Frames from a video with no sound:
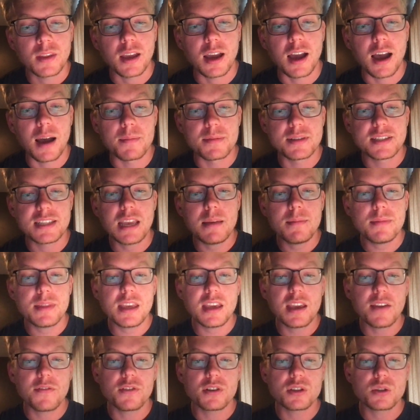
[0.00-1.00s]
Um, same
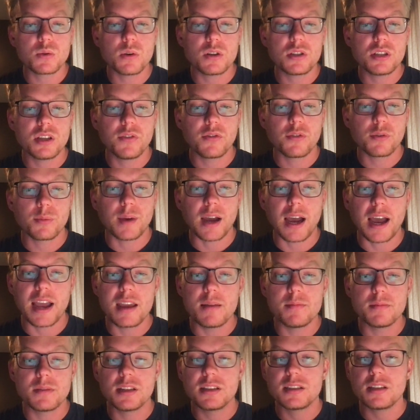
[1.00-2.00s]
thing if you're switching from
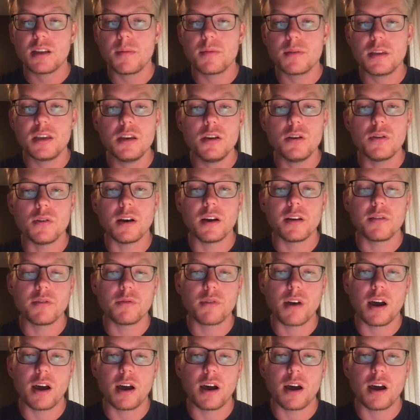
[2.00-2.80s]
IM to sub-Q.